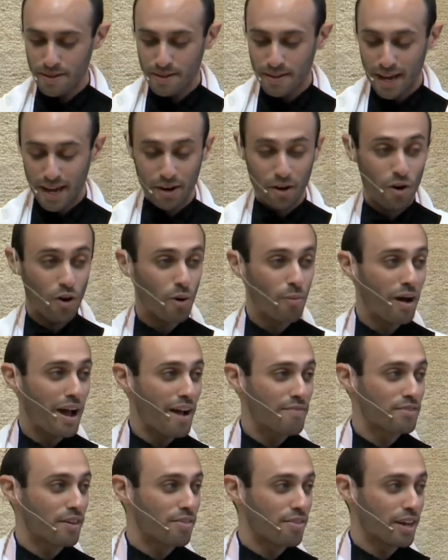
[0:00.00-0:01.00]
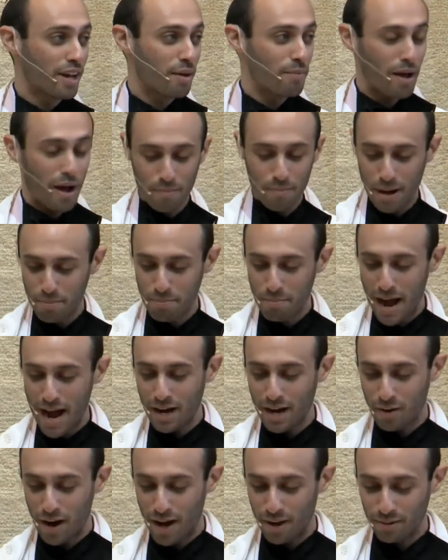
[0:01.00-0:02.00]
At home, I have to think about my
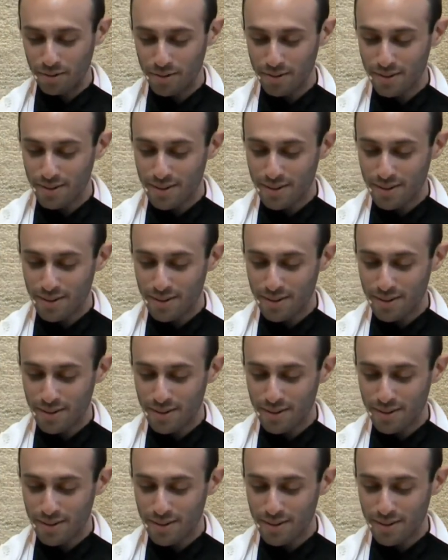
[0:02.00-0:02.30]
background.